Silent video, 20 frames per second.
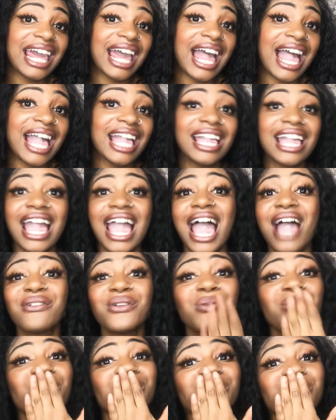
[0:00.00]

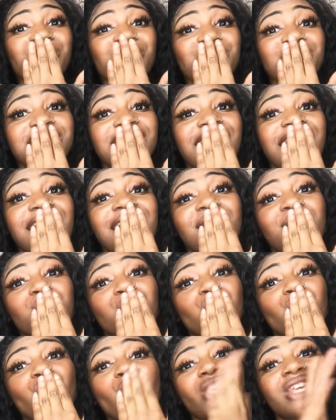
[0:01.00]
Have a wonderful day.
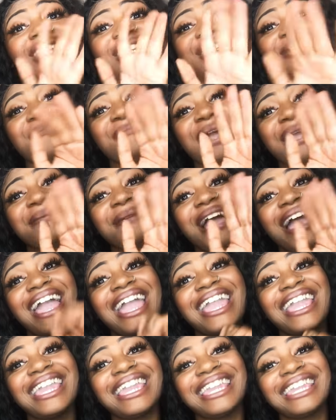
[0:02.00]

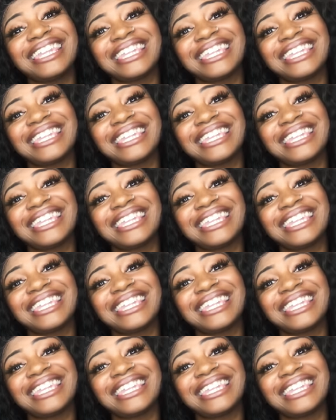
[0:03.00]
Bye-bye.